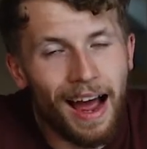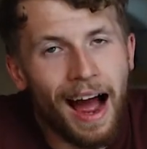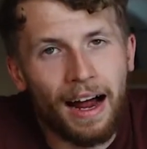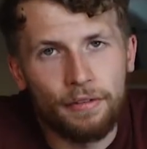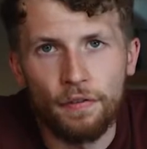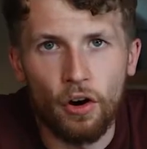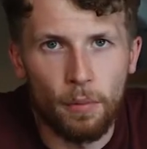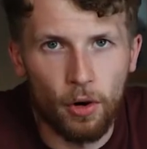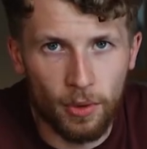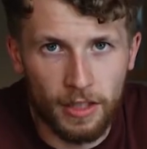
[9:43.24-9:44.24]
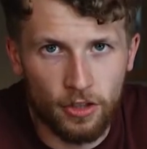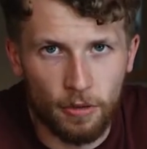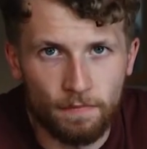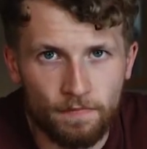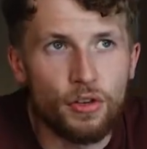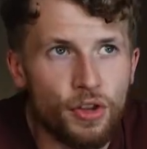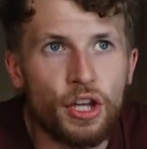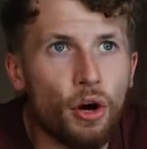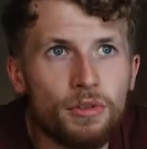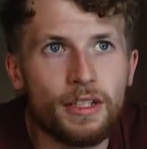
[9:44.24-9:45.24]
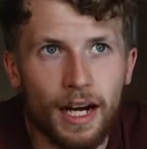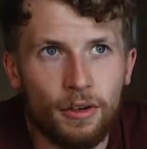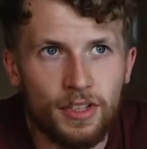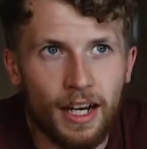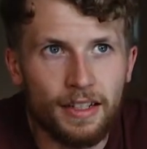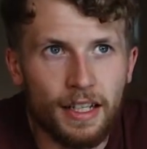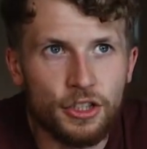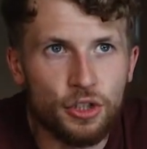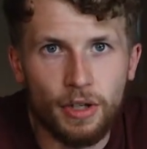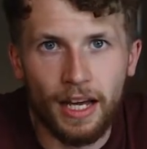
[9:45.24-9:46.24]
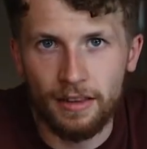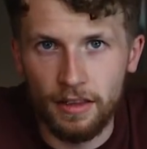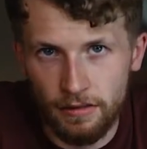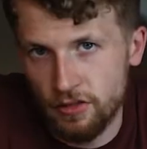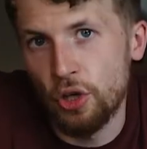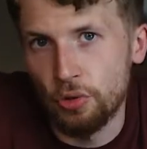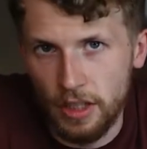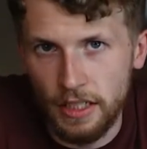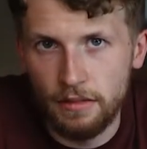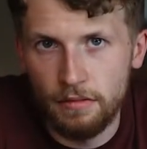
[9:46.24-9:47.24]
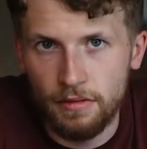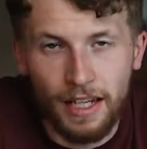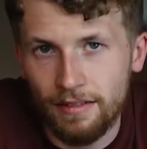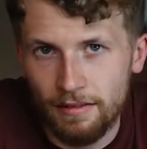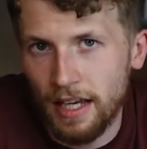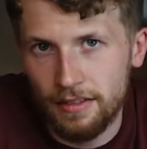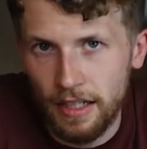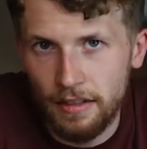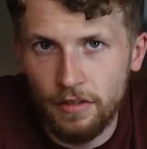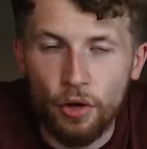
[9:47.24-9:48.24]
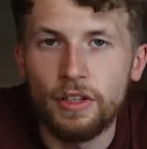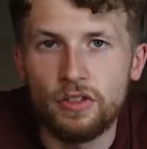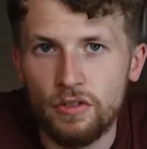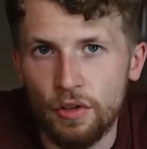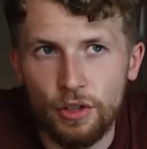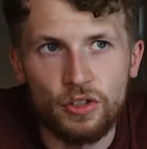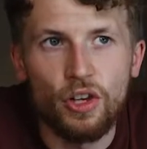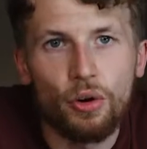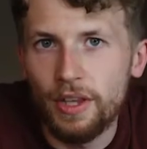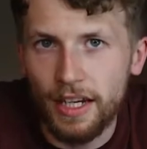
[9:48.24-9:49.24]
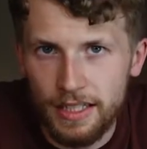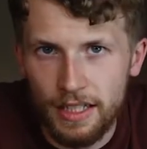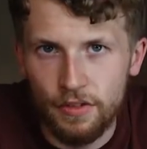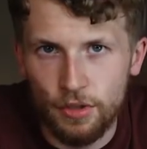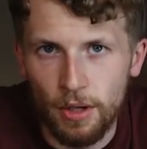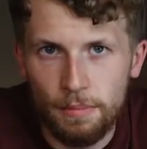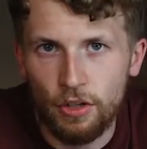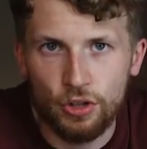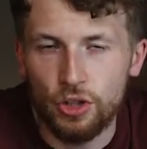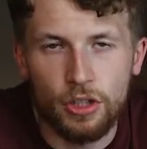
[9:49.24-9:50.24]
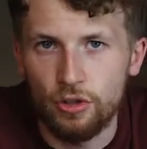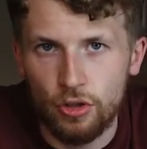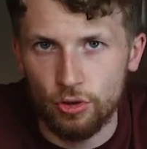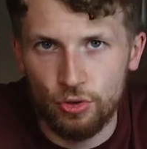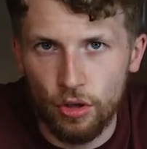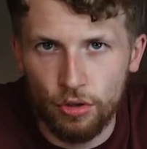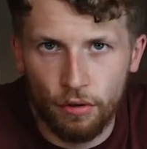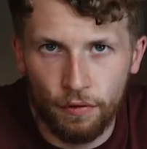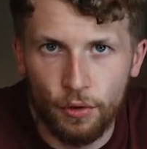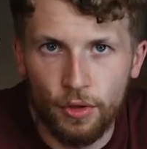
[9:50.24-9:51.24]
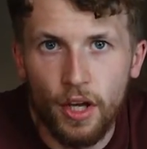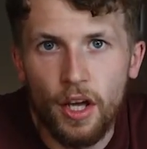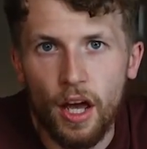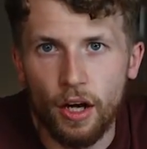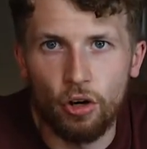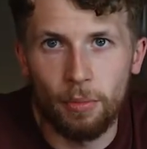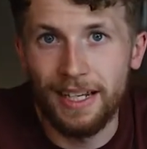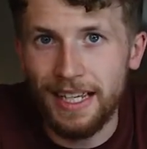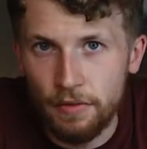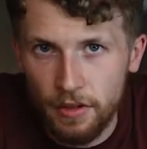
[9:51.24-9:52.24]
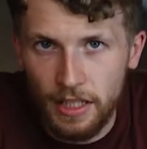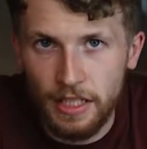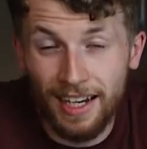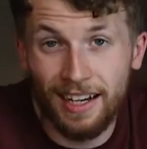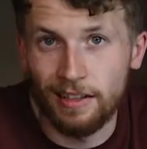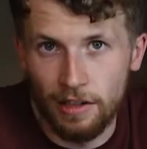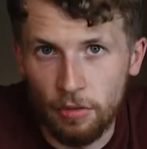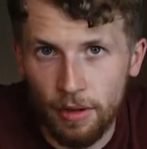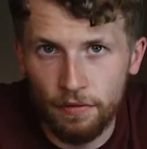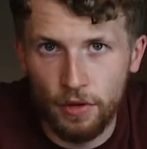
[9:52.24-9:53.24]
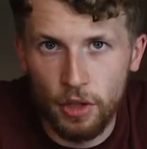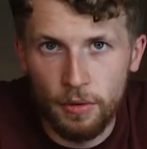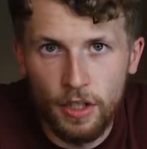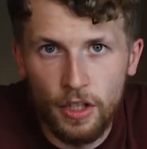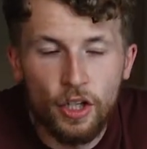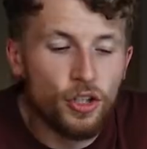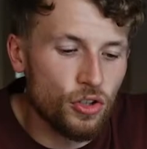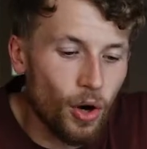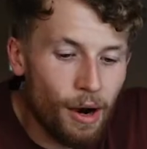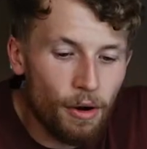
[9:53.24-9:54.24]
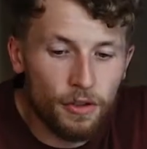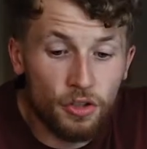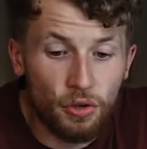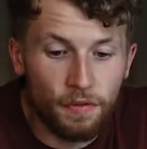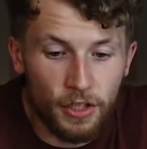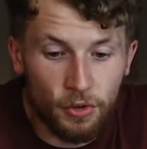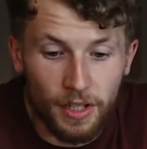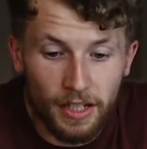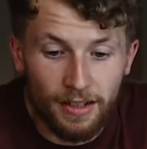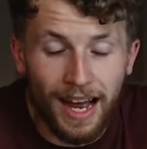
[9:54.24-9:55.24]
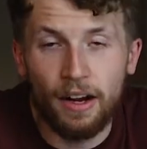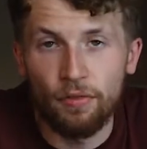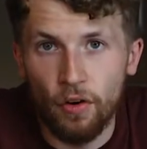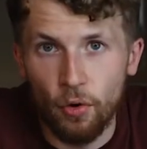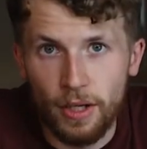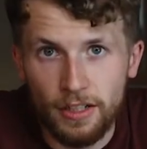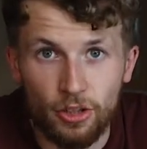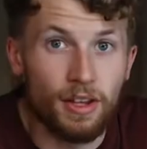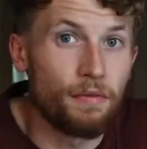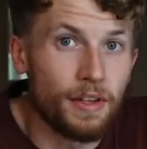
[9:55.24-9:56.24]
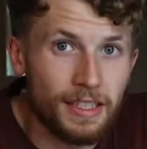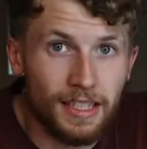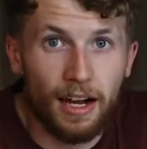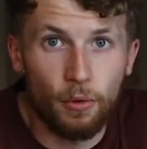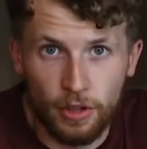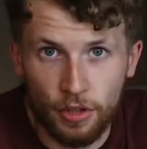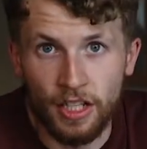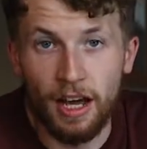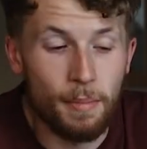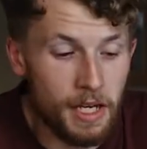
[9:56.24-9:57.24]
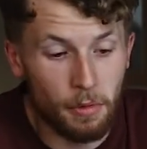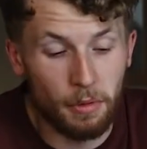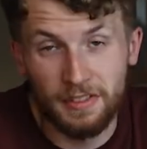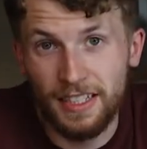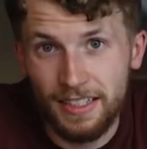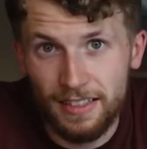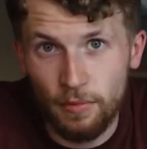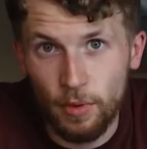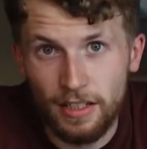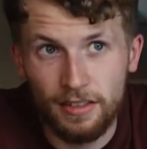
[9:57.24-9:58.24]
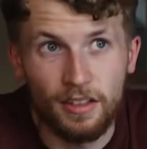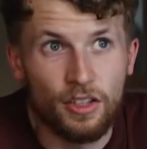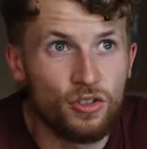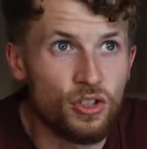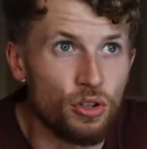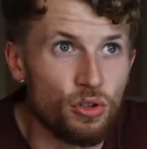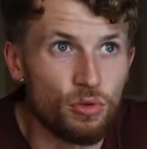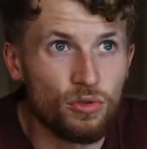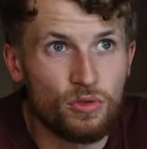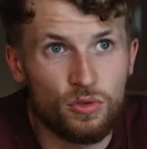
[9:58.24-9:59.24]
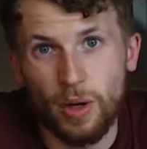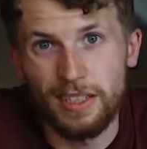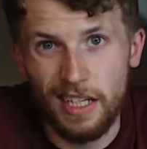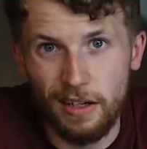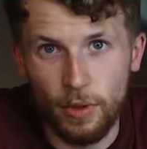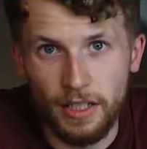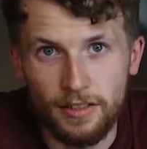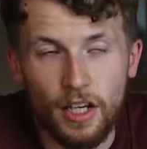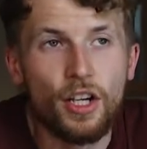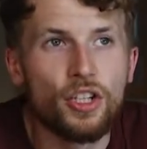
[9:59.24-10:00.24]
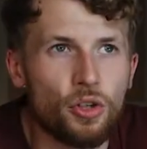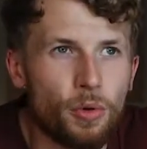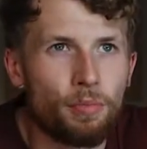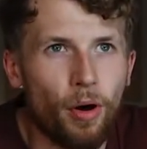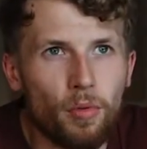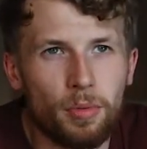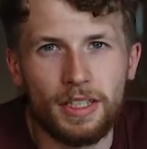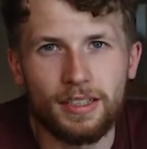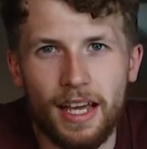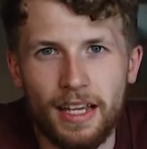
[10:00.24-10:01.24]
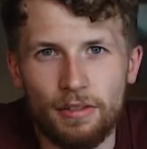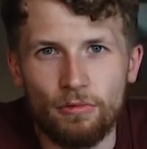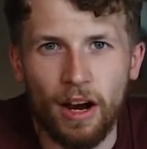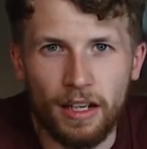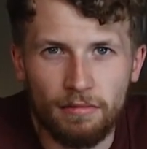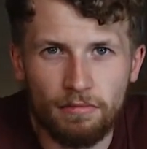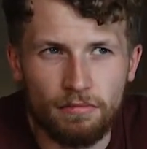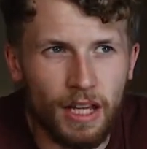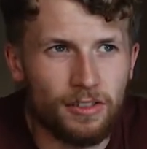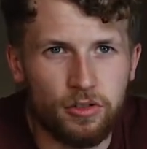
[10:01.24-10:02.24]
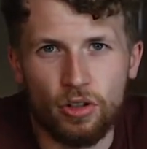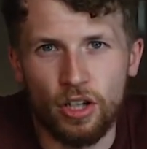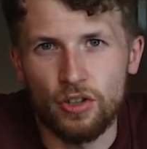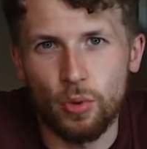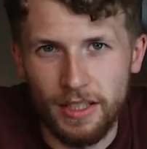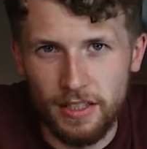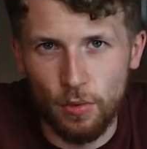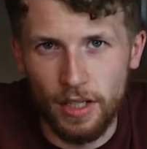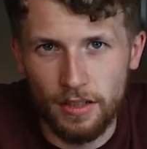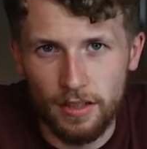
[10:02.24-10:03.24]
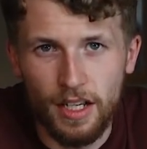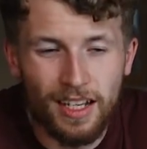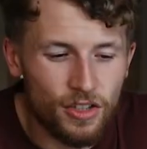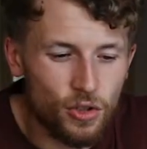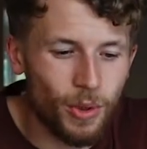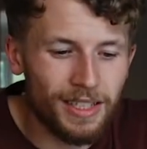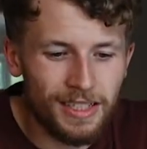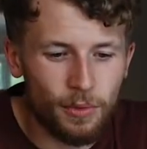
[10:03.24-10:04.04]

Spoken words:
add 4 more weeks on. The only downside is you get too lean. Like, that's it. There is no negative to it, because you can just control your food and come in even leaner and a little bit fuller. So however long you think you need, add 4 weeks. So then for this guy, we're looking at a minimum of 16 weeks to 28 weeks. So we'd probably say, right, let's look at 20 weeks. 20